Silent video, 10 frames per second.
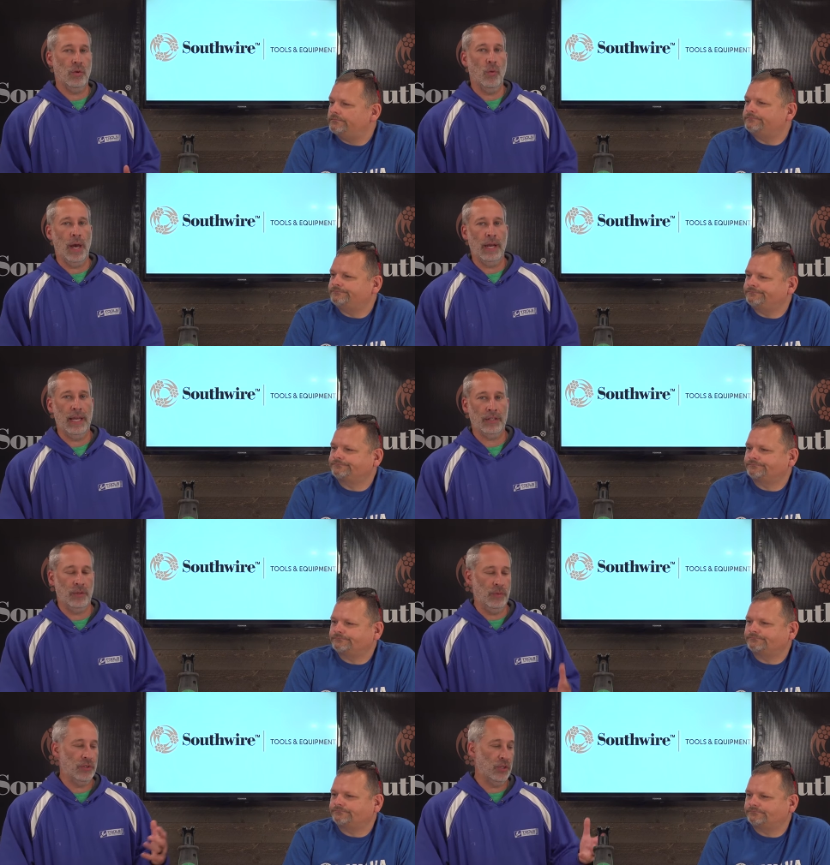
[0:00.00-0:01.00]
Speaker 1: you want to
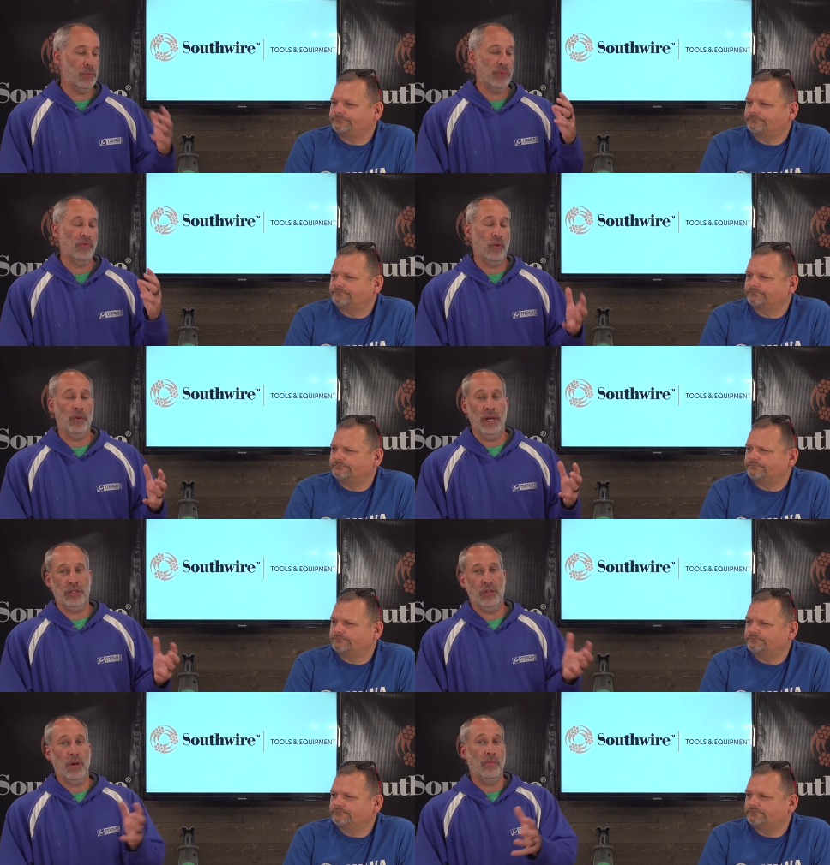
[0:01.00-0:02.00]
actually research before you
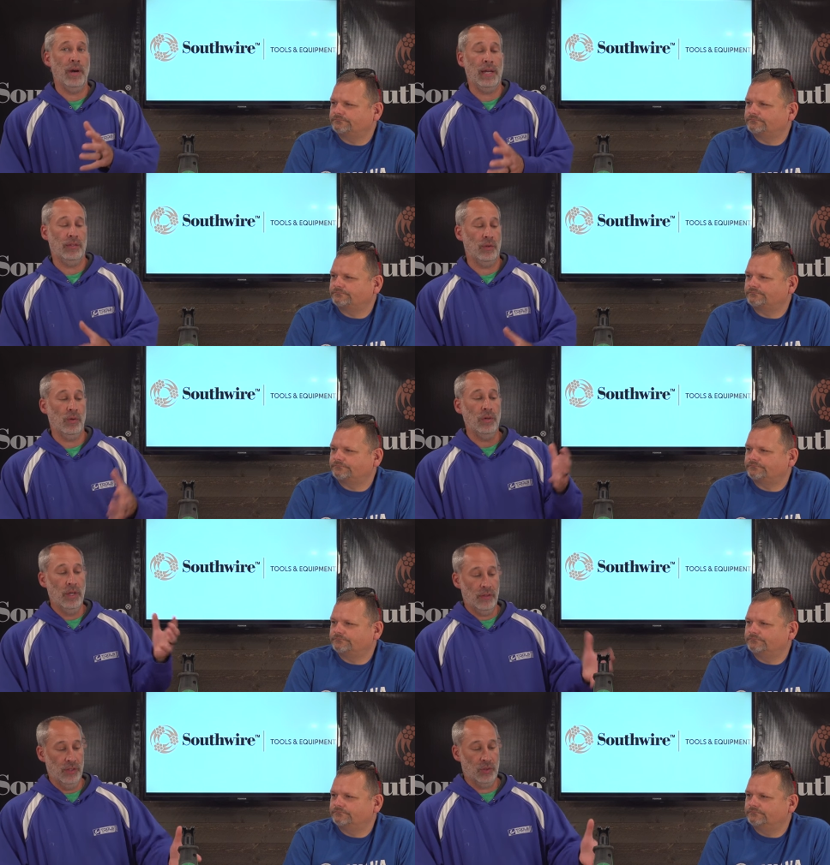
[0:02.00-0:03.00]
actually go out and buy a tool.
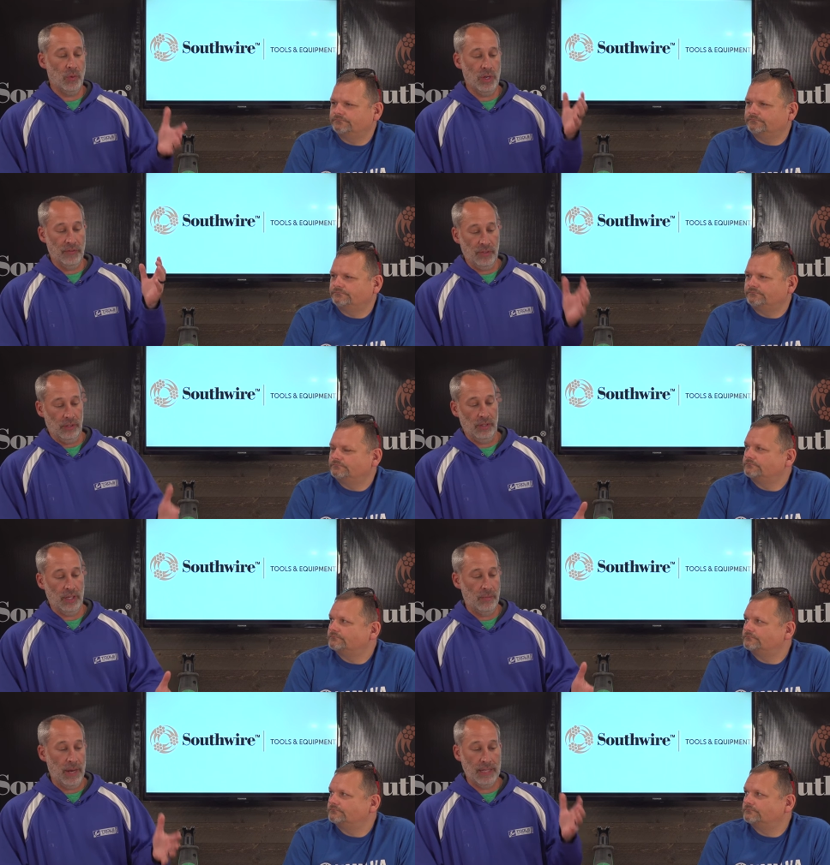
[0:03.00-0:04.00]
This one, if you're
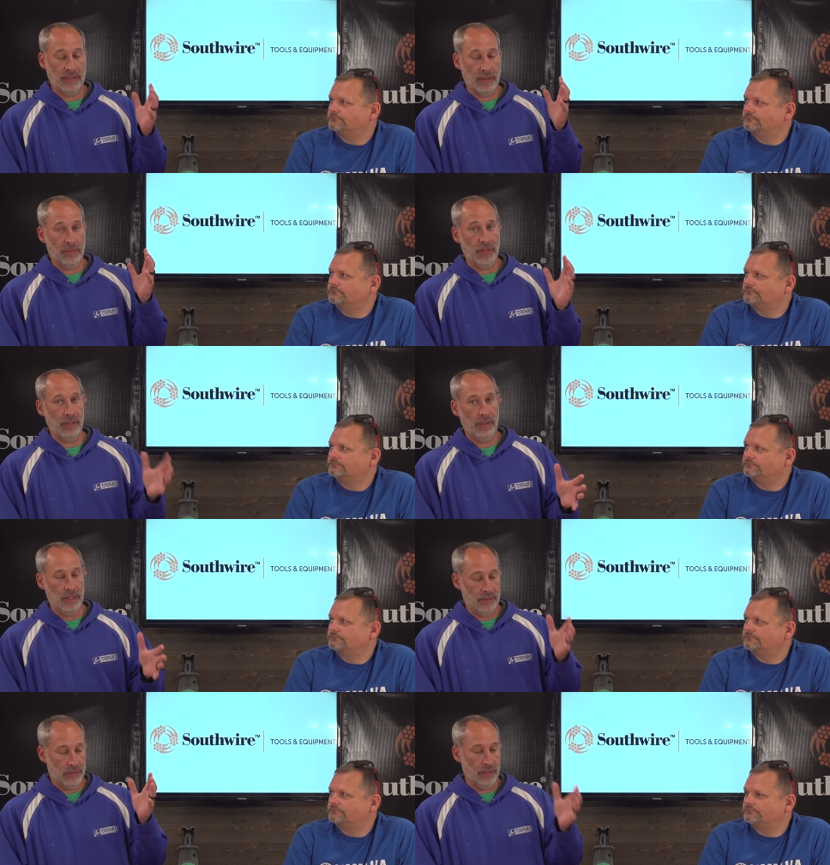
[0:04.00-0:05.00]
looking to buy something,
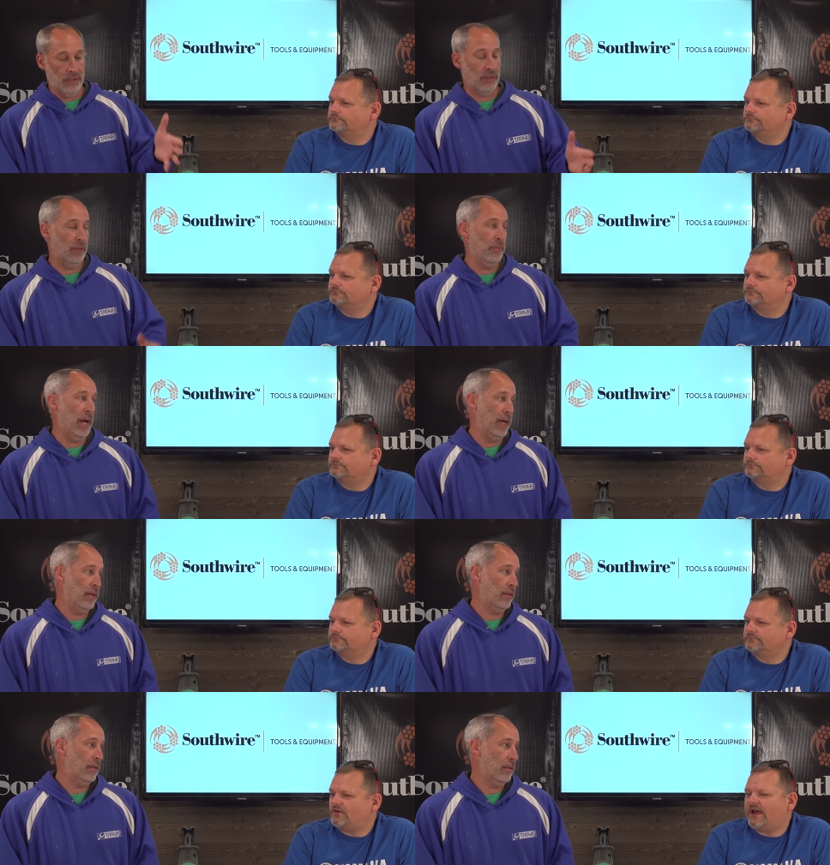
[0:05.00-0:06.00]
it, it's a good
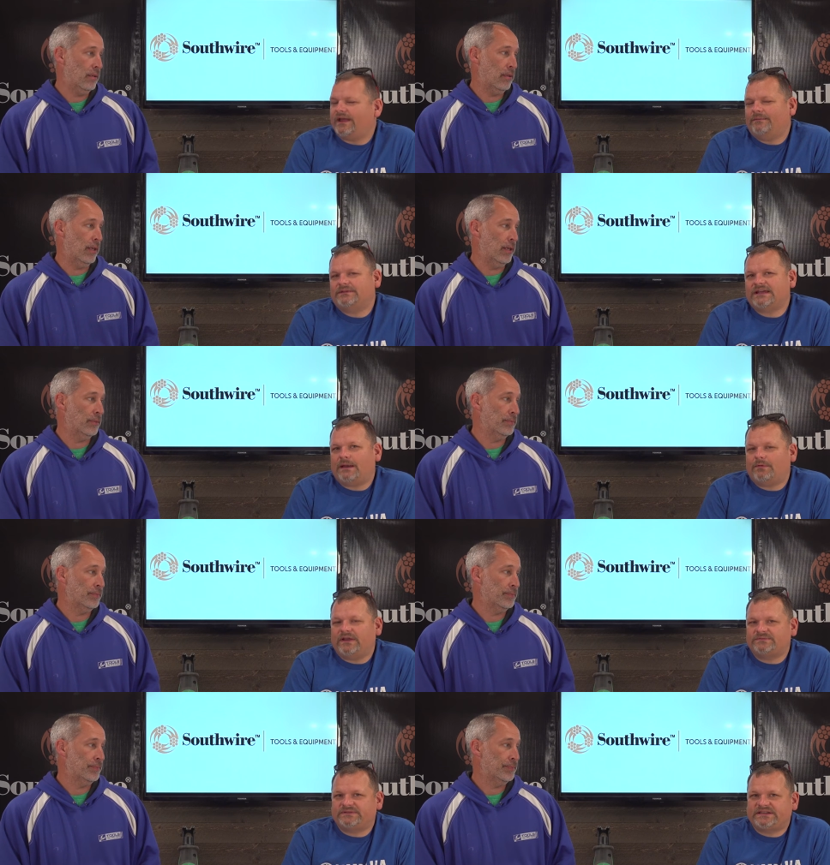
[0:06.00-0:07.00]
buy.
Speaker 2: Right.
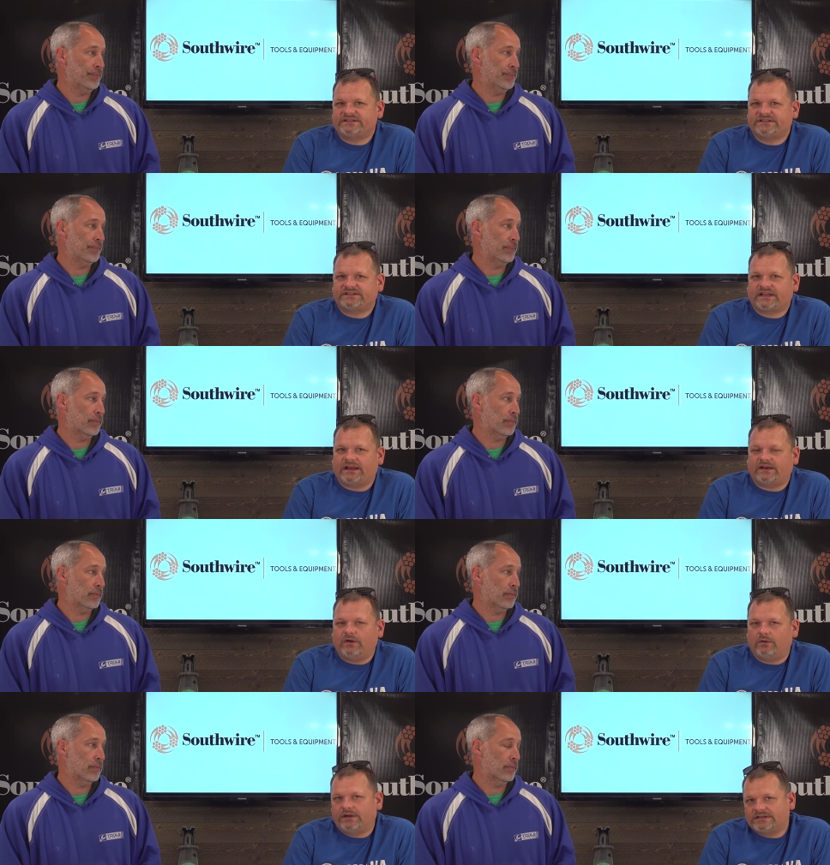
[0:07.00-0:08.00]
Metabo HPT is just kind of
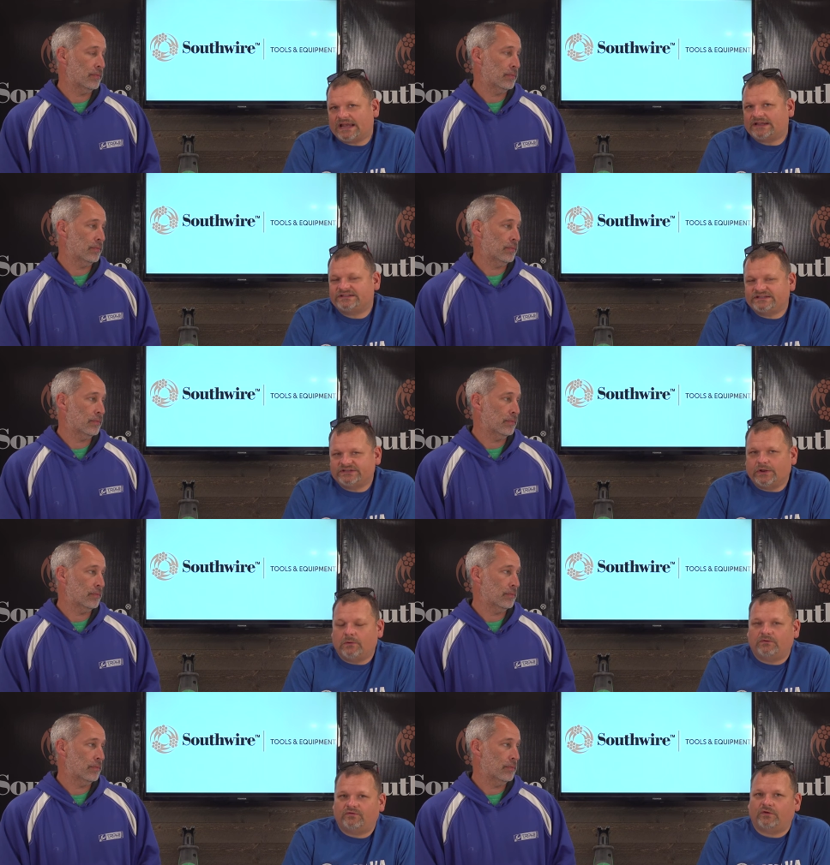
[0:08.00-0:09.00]
known. Hitachi is
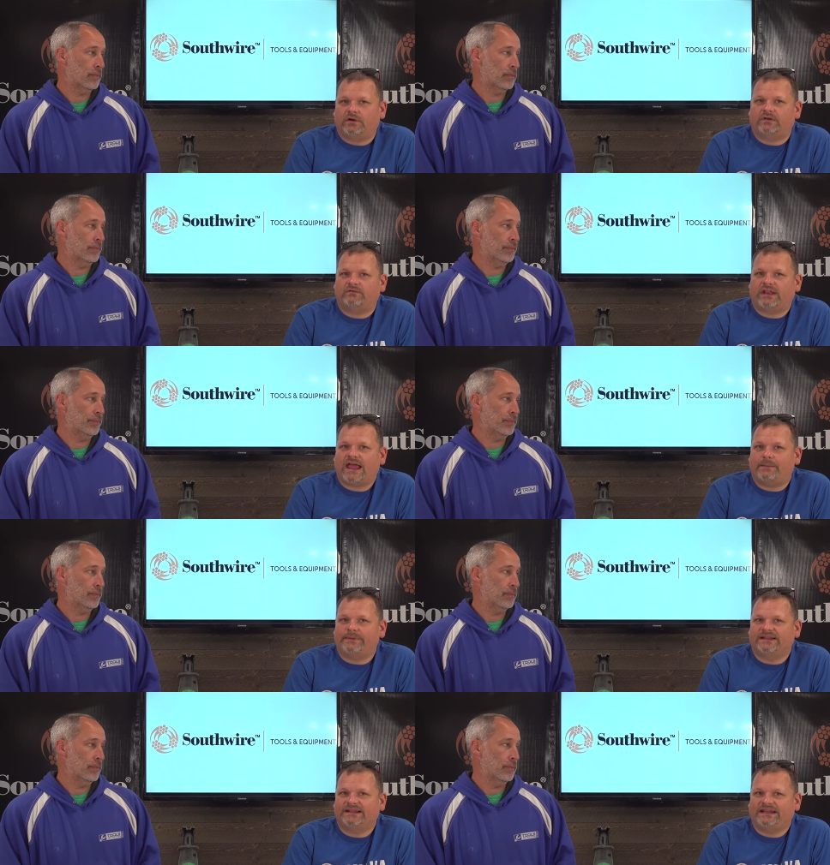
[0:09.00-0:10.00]
known for
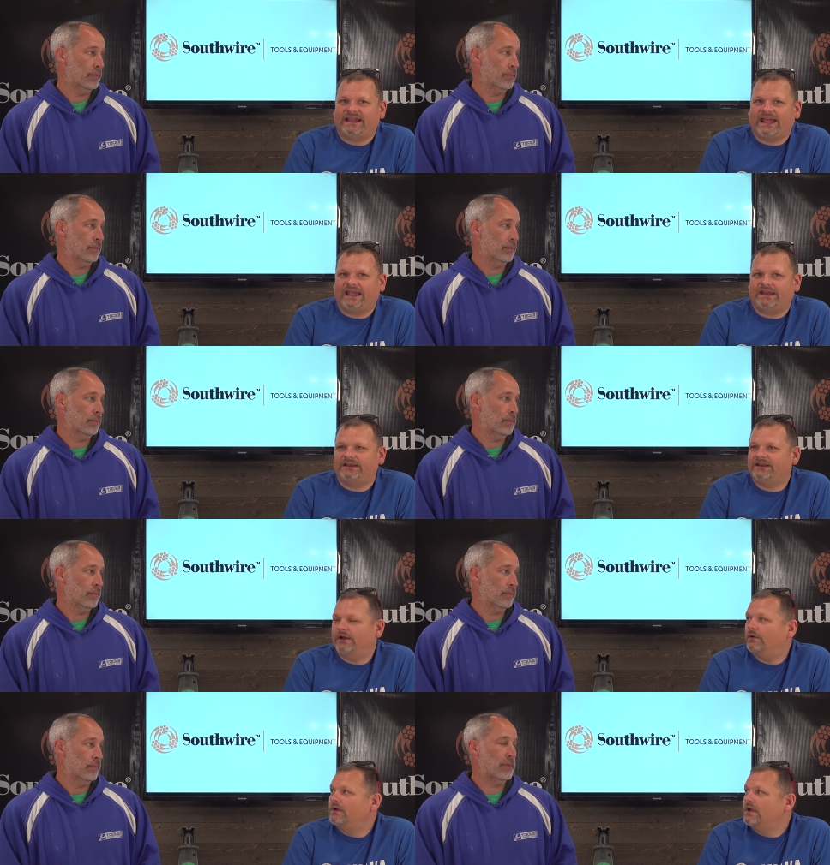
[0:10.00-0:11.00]
reliability and,
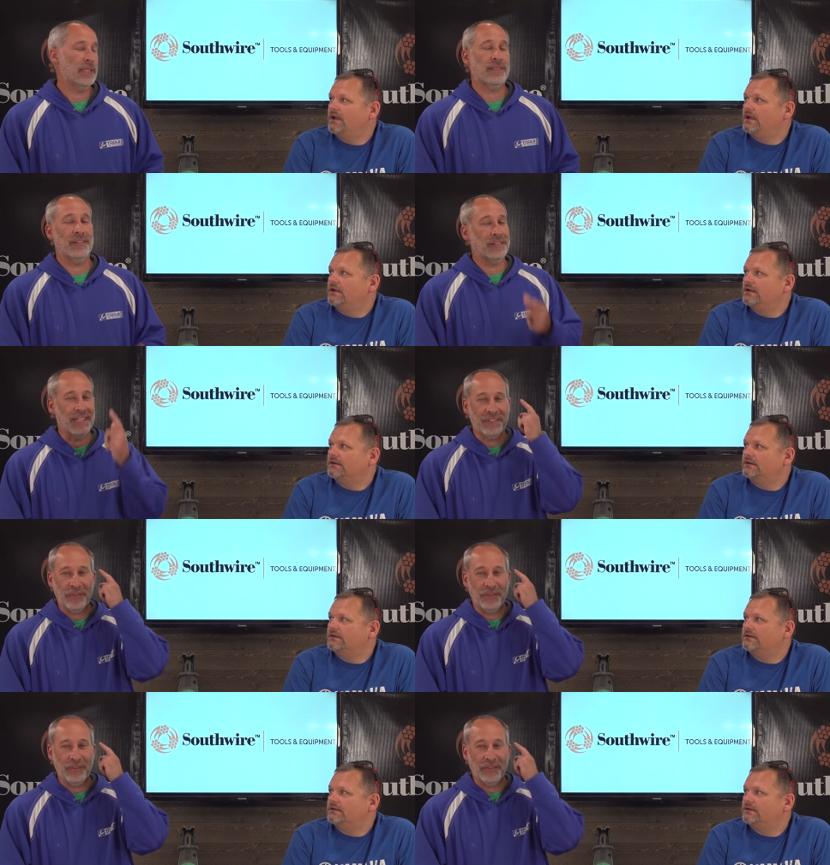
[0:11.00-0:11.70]
you know. That's the other thing I